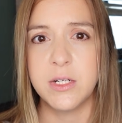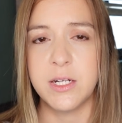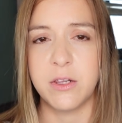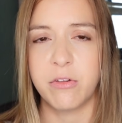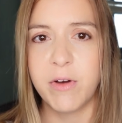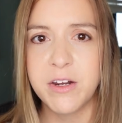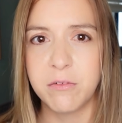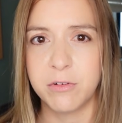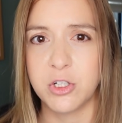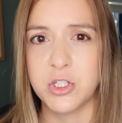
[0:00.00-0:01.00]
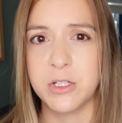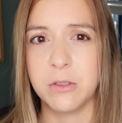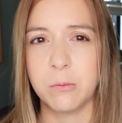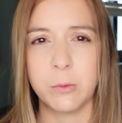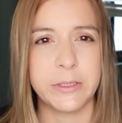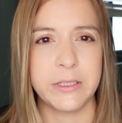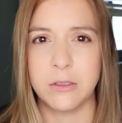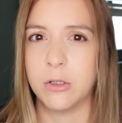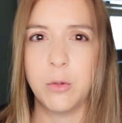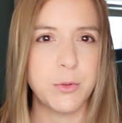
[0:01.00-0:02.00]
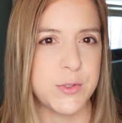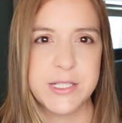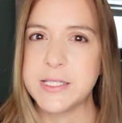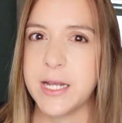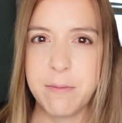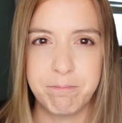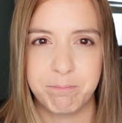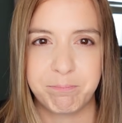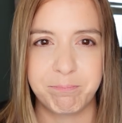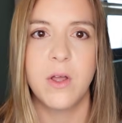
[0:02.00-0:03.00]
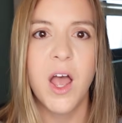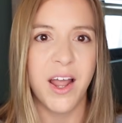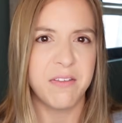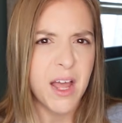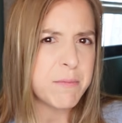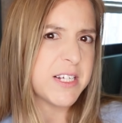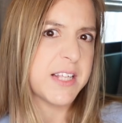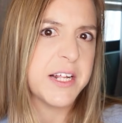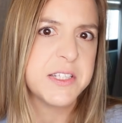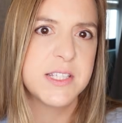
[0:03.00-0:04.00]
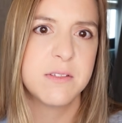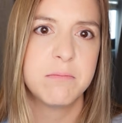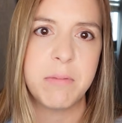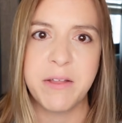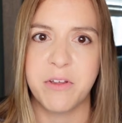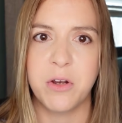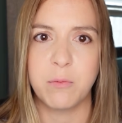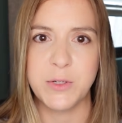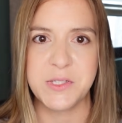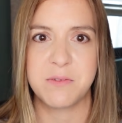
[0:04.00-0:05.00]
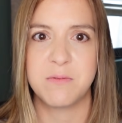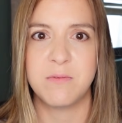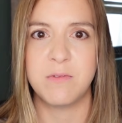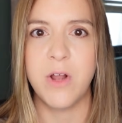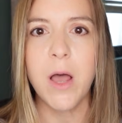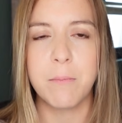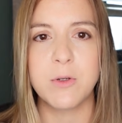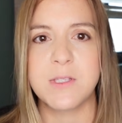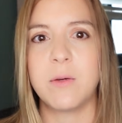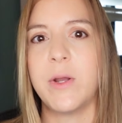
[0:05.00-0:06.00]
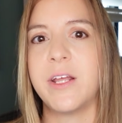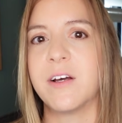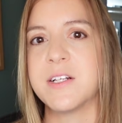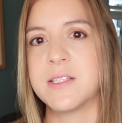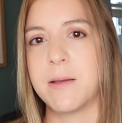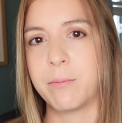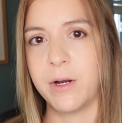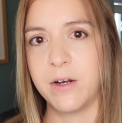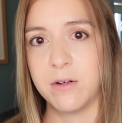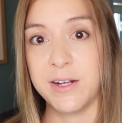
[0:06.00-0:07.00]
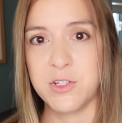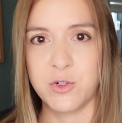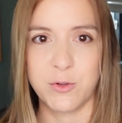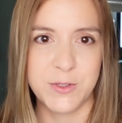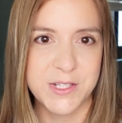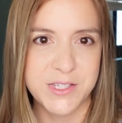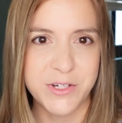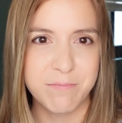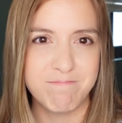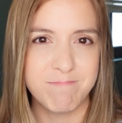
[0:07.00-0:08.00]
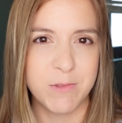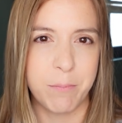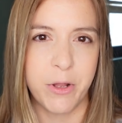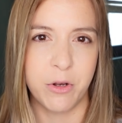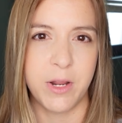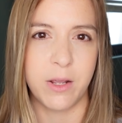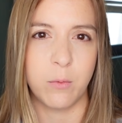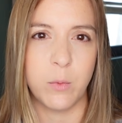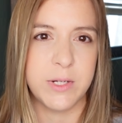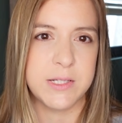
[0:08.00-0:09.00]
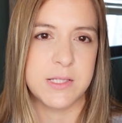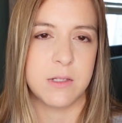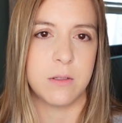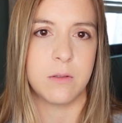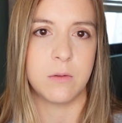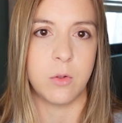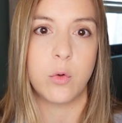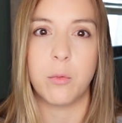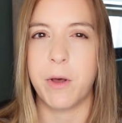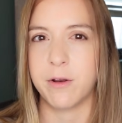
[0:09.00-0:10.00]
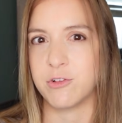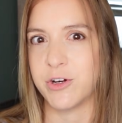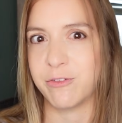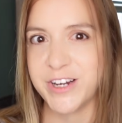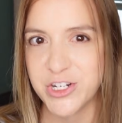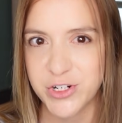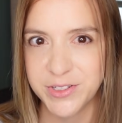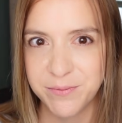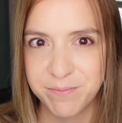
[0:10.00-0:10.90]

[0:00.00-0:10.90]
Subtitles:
and threaded version were almost the same. And that makes sense. Python was not mostly waiting on a separate external system. The bottleneck was local model generation.